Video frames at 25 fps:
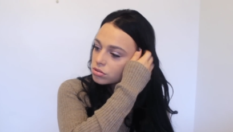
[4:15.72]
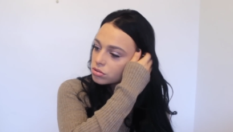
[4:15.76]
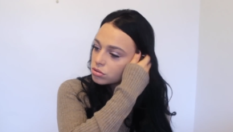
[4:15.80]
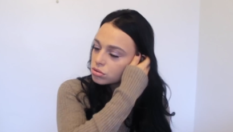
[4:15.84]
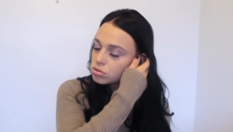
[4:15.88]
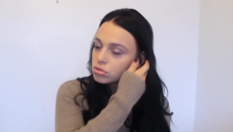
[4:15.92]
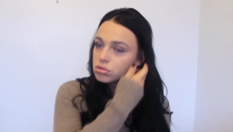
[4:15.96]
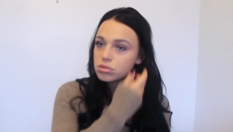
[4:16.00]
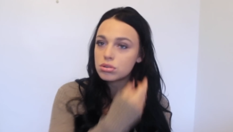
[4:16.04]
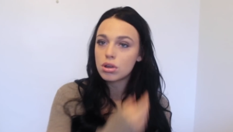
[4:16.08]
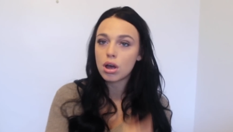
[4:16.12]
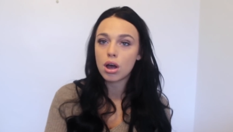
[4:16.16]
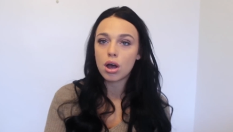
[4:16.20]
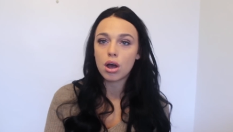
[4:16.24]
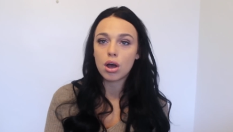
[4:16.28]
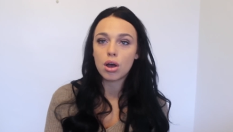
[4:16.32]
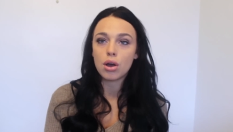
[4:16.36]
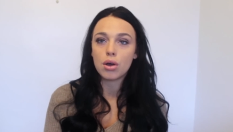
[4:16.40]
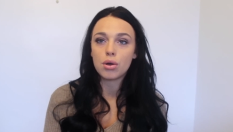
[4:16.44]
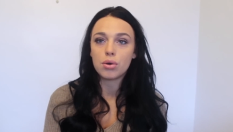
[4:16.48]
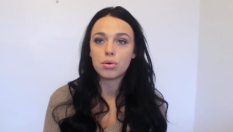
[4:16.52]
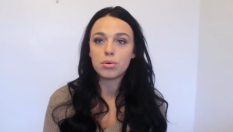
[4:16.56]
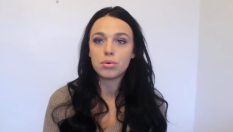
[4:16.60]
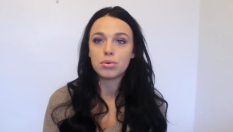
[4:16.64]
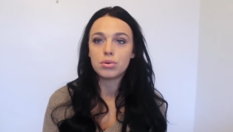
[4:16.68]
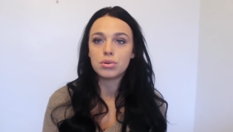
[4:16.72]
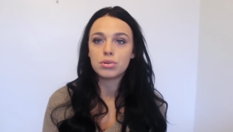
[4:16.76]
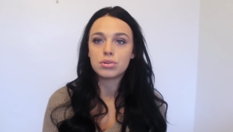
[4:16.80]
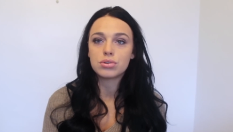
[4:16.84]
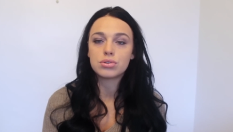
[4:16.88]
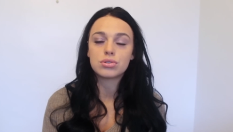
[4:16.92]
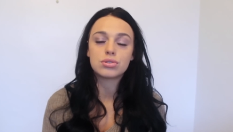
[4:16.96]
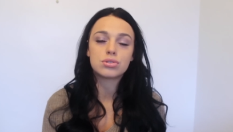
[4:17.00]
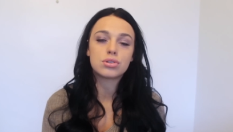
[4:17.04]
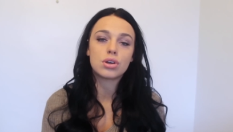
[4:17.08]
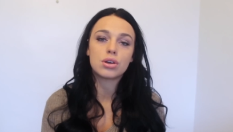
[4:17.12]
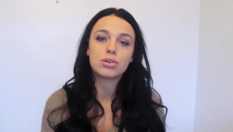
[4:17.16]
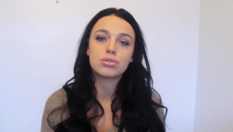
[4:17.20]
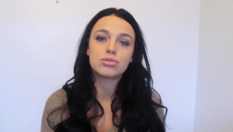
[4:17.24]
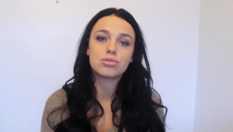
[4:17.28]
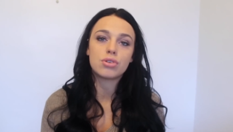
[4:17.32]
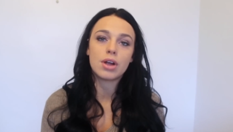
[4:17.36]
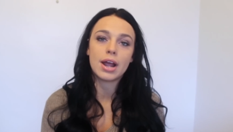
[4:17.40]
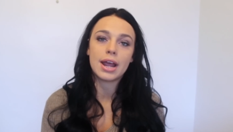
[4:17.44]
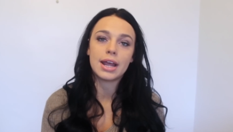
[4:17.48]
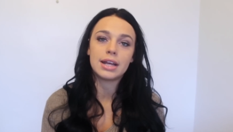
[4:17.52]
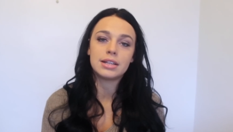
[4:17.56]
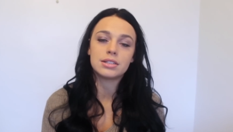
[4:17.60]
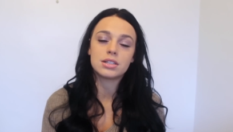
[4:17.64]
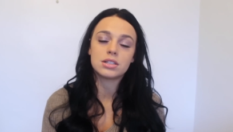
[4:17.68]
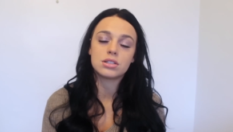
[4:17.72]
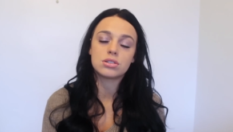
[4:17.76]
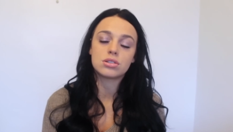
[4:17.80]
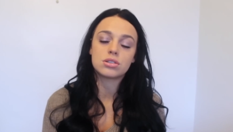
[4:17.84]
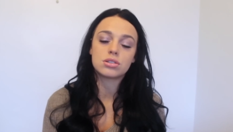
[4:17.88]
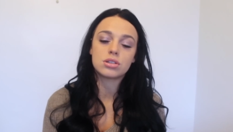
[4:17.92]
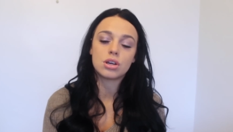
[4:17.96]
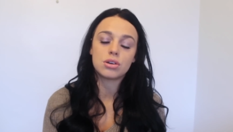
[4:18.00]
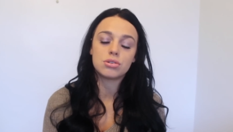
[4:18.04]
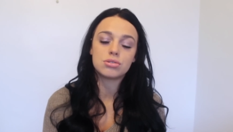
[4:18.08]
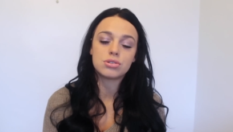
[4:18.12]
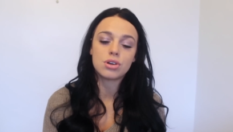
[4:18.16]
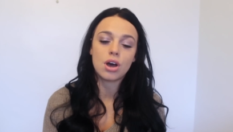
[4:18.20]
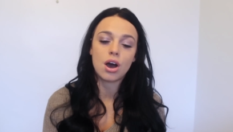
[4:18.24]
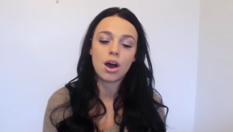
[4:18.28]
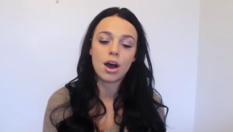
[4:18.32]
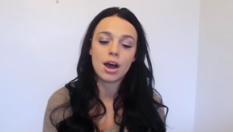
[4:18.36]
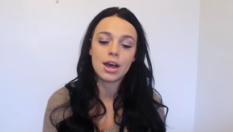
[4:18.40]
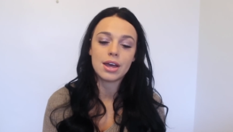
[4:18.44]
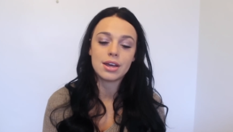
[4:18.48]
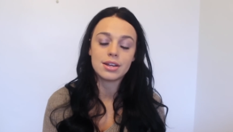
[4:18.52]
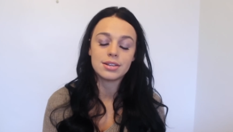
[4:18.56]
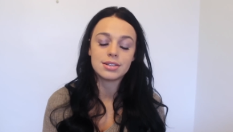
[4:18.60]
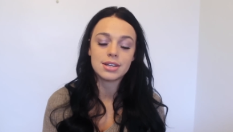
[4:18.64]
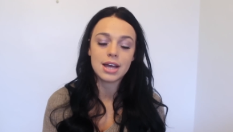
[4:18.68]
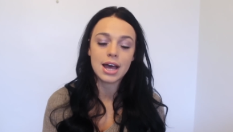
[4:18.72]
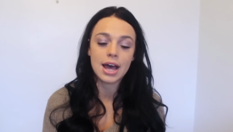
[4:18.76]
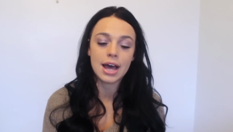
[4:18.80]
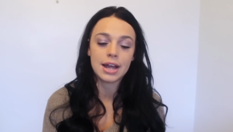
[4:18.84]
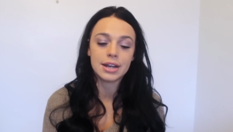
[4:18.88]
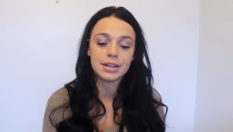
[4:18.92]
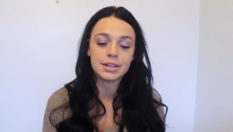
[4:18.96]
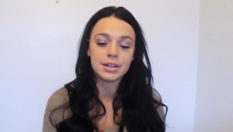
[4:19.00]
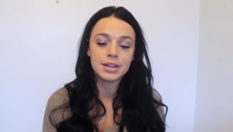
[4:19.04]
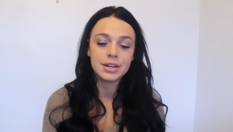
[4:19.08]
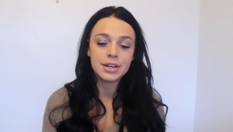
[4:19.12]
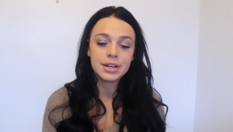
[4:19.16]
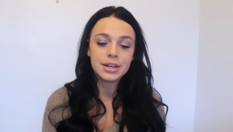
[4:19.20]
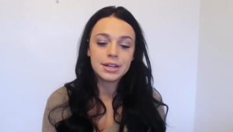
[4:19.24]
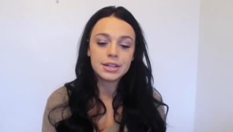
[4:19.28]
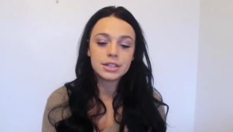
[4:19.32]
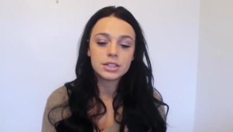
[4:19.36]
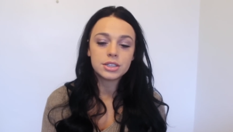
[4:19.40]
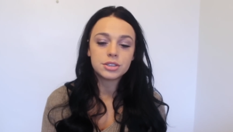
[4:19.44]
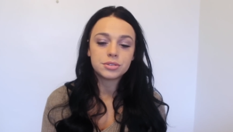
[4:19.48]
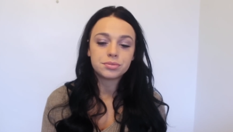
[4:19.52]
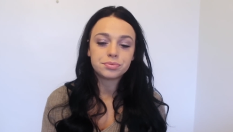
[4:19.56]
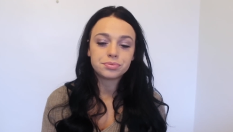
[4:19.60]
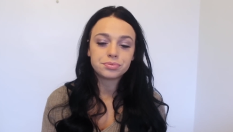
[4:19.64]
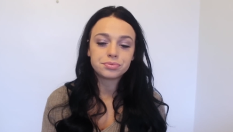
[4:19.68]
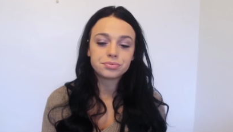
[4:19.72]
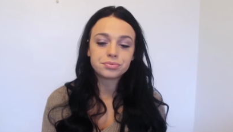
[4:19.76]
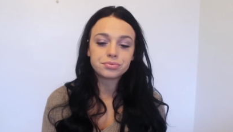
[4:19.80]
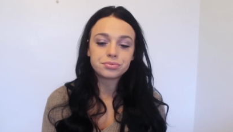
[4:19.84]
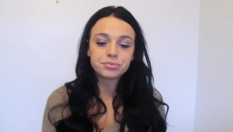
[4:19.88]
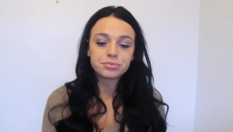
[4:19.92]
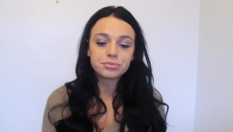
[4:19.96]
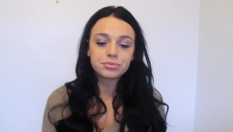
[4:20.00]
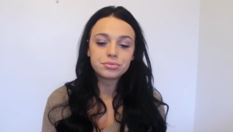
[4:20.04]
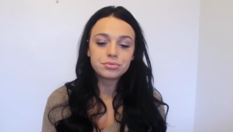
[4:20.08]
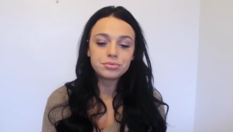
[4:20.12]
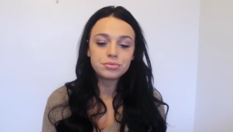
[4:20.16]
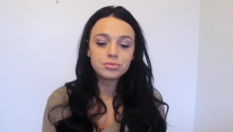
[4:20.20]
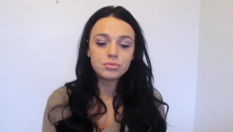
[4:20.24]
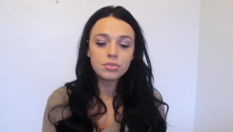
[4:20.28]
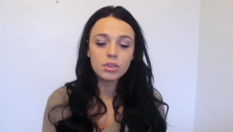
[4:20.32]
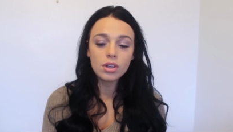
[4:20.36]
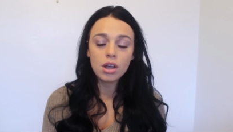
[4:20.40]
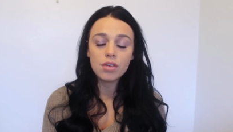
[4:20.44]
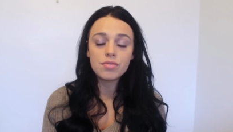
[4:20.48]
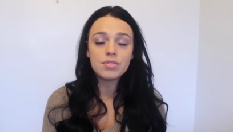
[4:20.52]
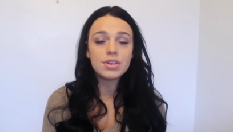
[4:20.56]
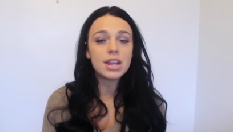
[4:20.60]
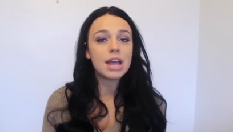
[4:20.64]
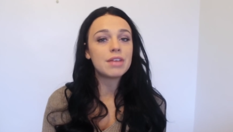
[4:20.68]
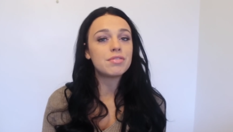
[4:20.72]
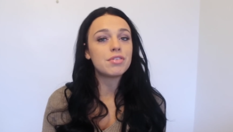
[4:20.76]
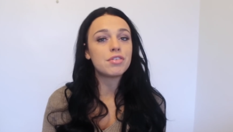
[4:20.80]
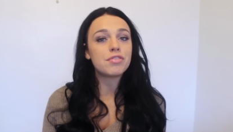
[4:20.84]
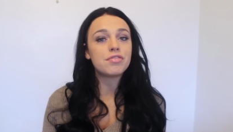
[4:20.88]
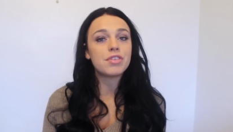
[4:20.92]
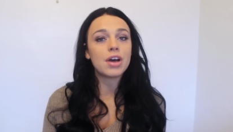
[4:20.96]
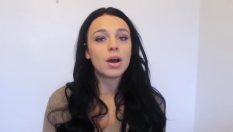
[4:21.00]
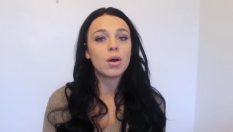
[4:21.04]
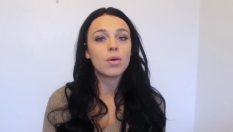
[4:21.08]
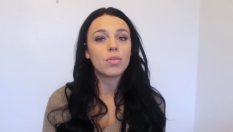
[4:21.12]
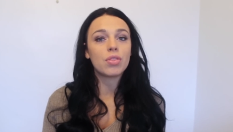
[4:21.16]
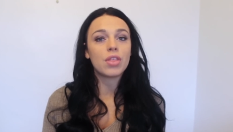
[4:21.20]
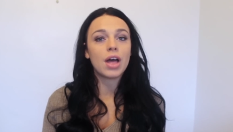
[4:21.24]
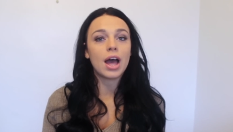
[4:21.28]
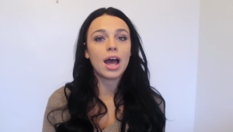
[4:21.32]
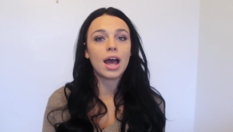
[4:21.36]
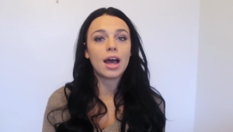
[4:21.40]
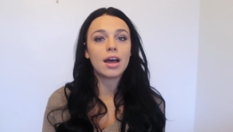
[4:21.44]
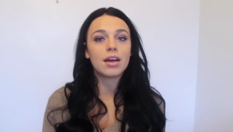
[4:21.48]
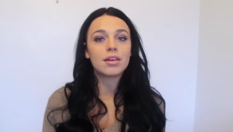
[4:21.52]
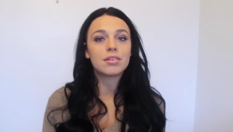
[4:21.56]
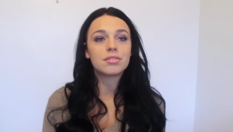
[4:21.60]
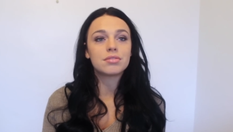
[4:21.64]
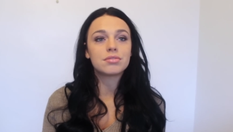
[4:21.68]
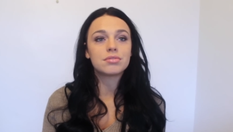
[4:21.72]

so, so drained and so tired and I've never felt that